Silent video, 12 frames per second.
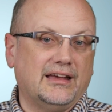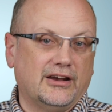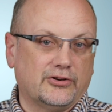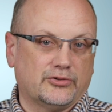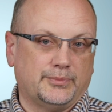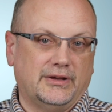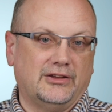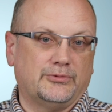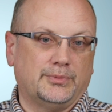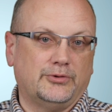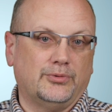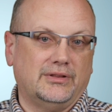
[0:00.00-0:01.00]

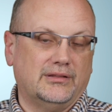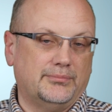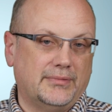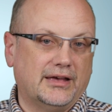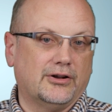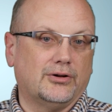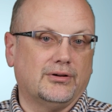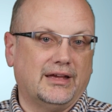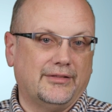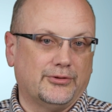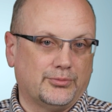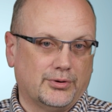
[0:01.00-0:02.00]
airspace between the metal
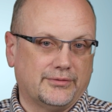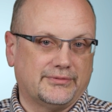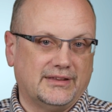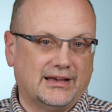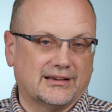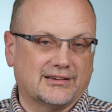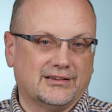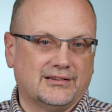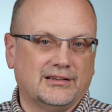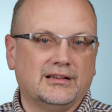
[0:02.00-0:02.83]
and the roof deck,